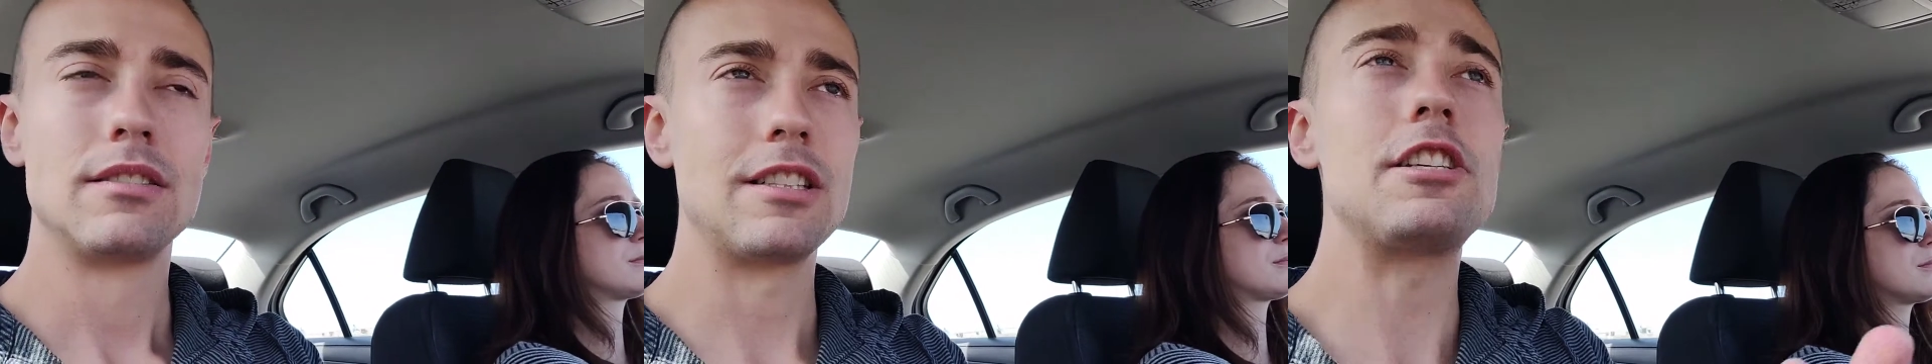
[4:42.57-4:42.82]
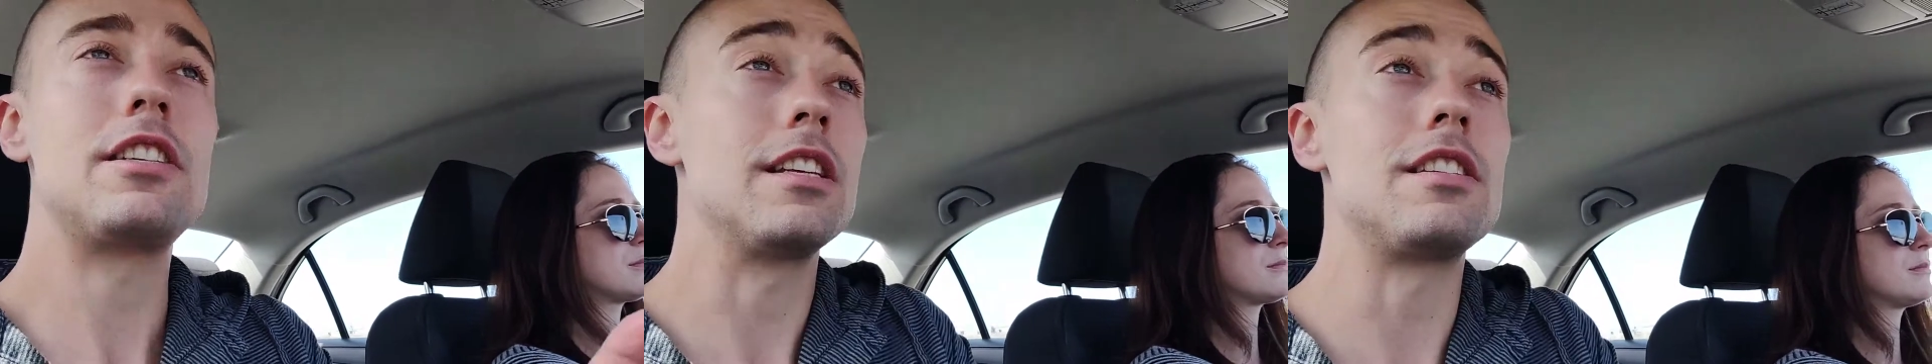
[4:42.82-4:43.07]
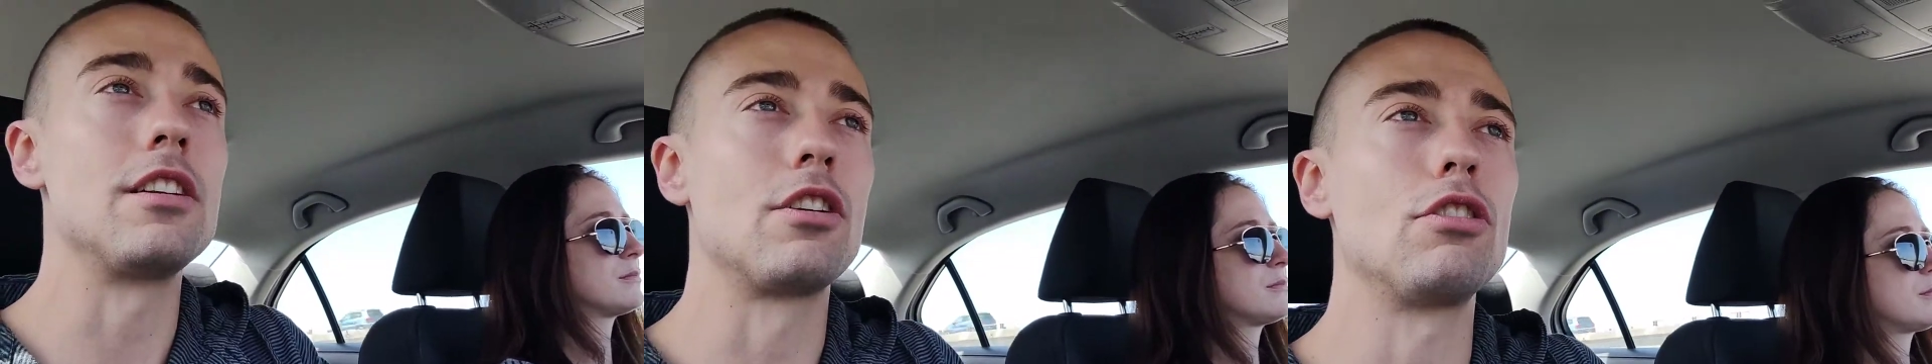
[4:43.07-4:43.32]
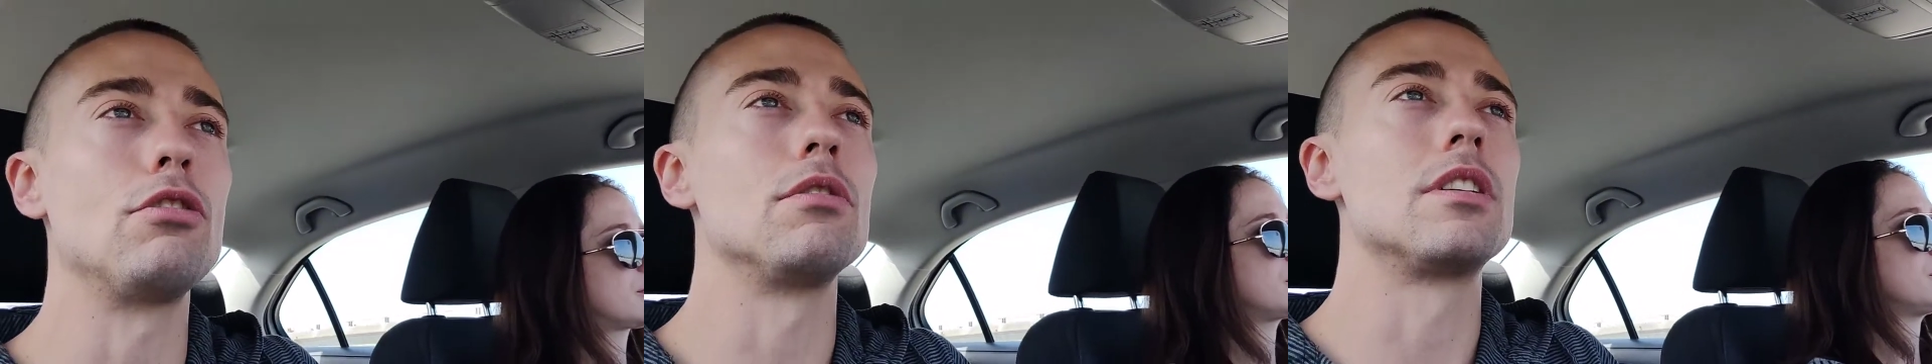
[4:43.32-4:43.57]
This
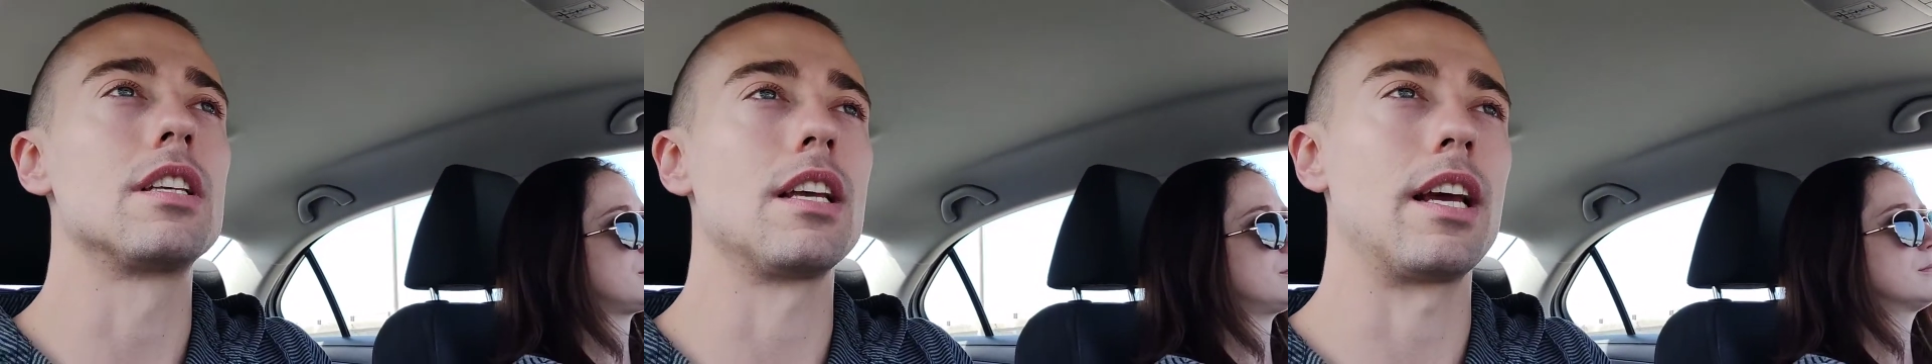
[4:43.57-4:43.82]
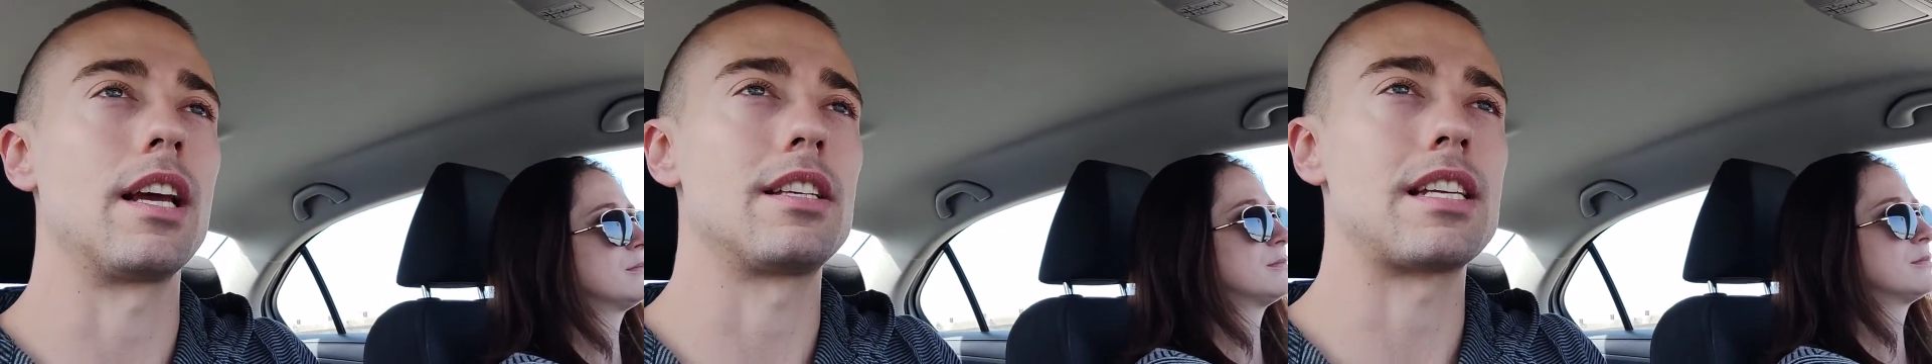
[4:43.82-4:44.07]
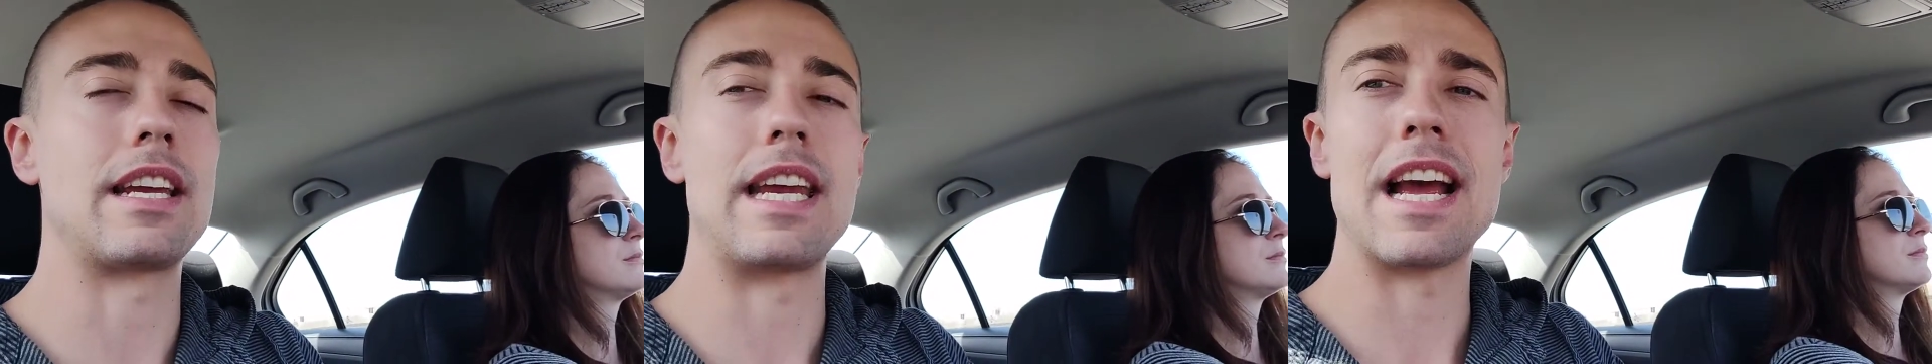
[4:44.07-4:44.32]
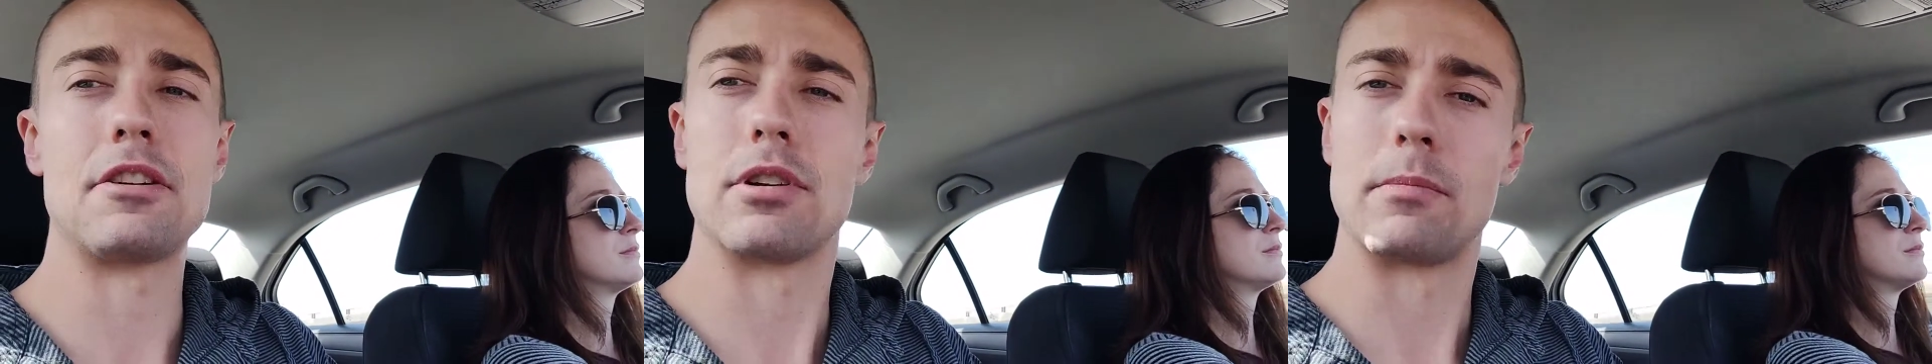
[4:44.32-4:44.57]
includes like
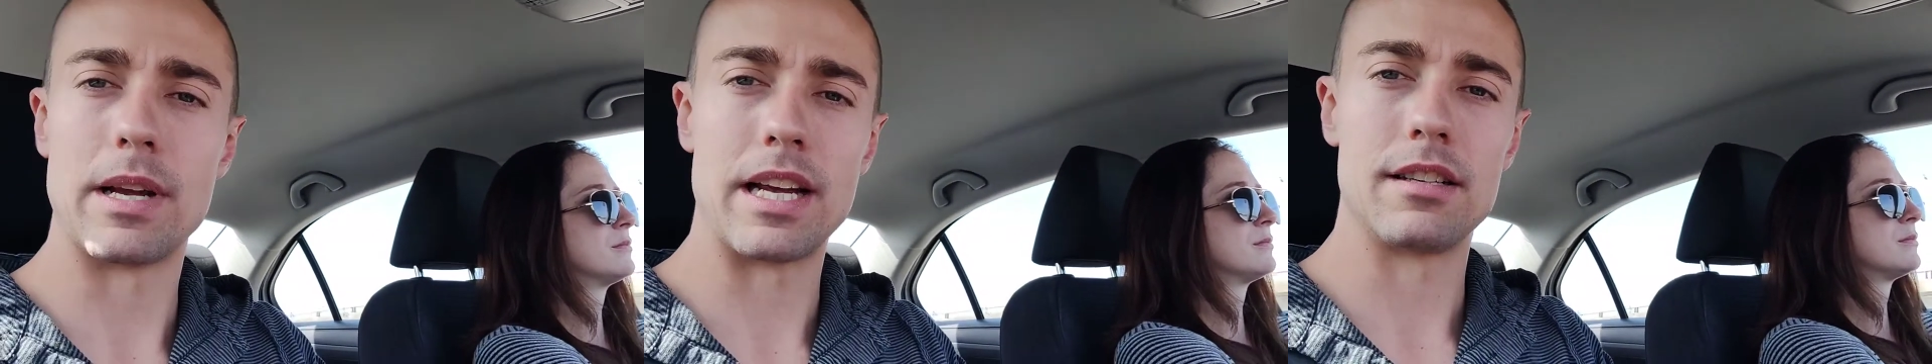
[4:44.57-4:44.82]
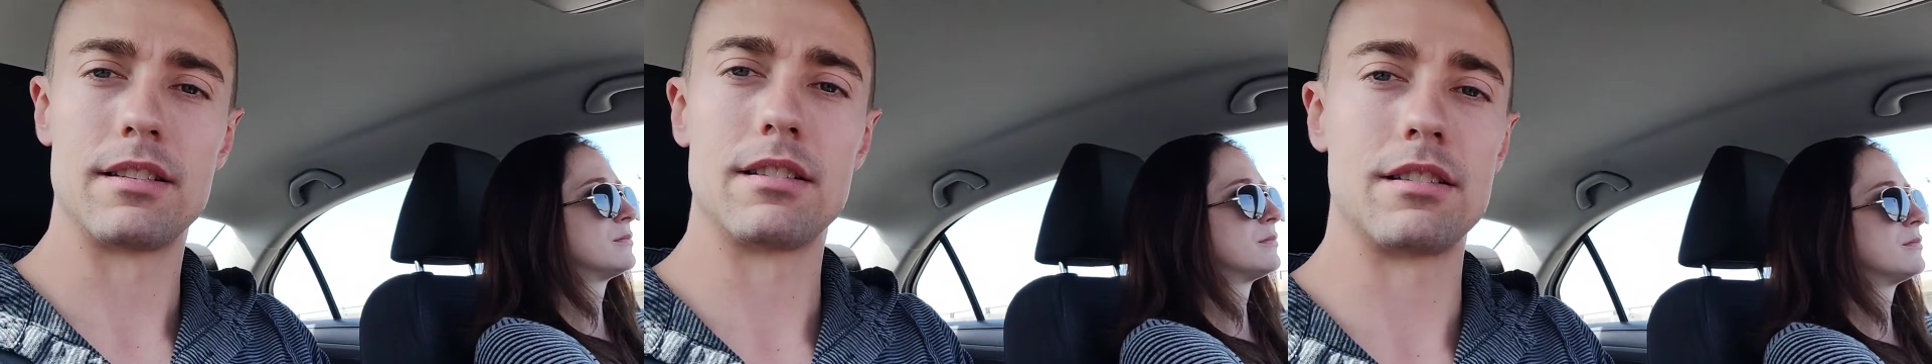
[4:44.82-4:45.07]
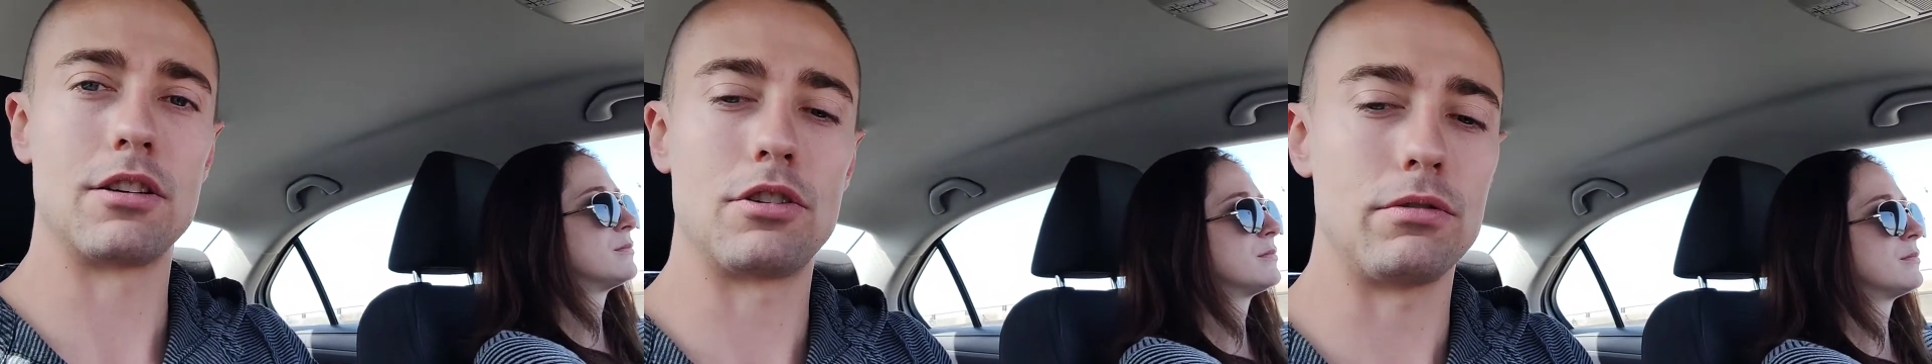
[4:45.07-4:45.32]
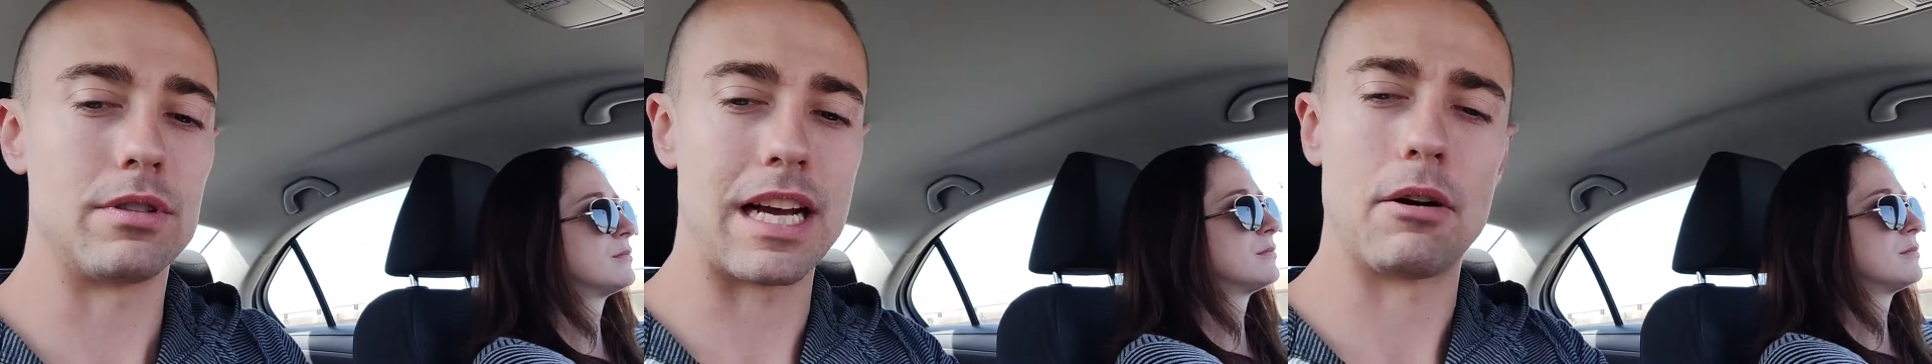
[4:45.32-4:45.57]
psychiatric meds. This
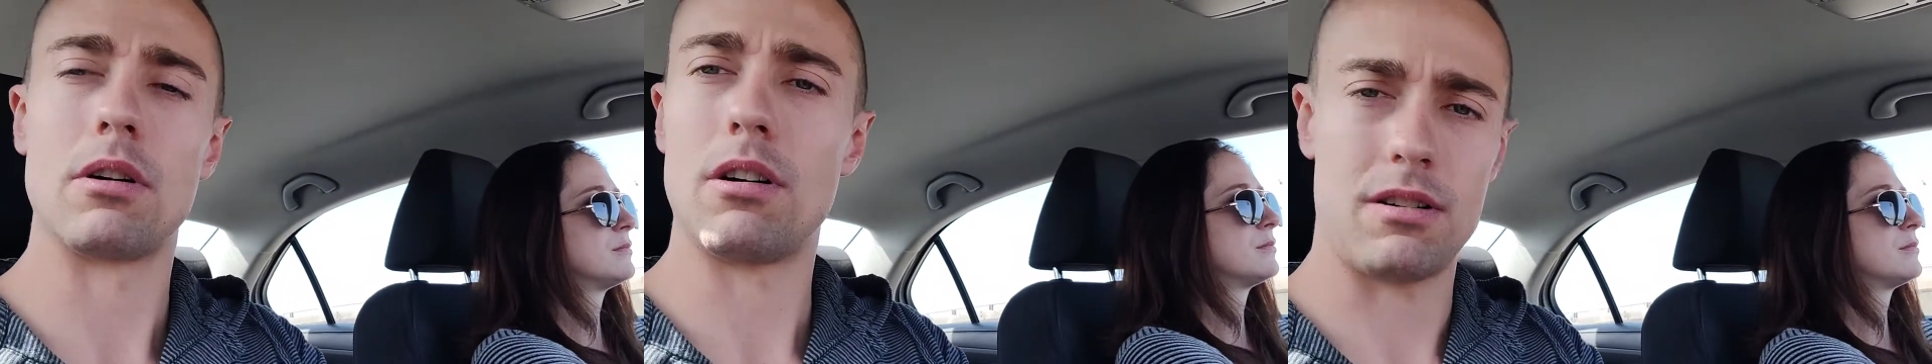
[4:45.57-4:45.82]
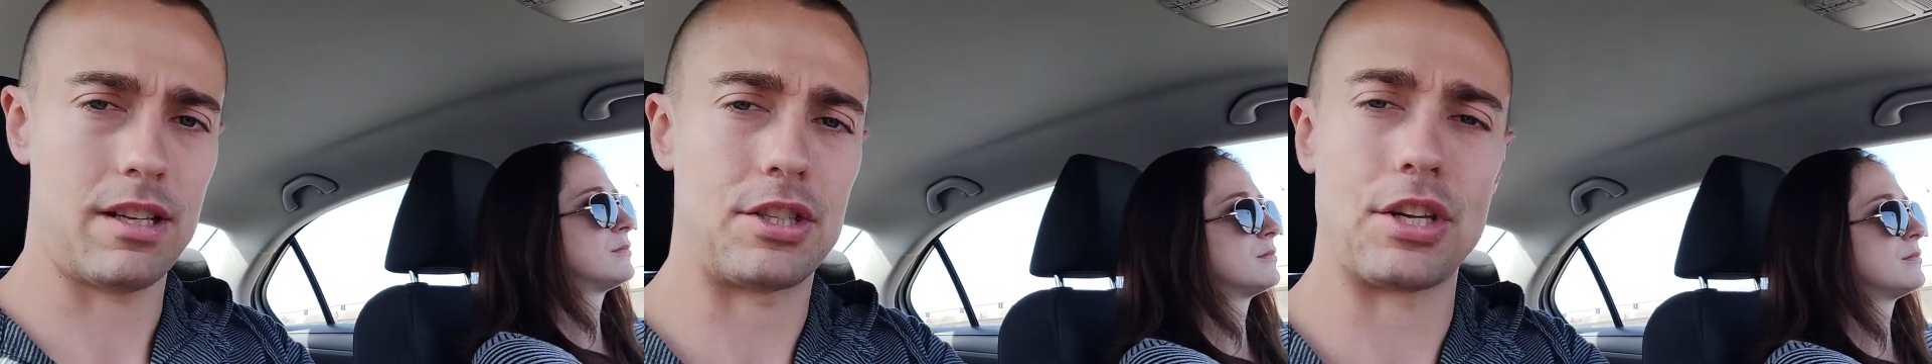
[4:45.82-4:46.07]
includes alcohol.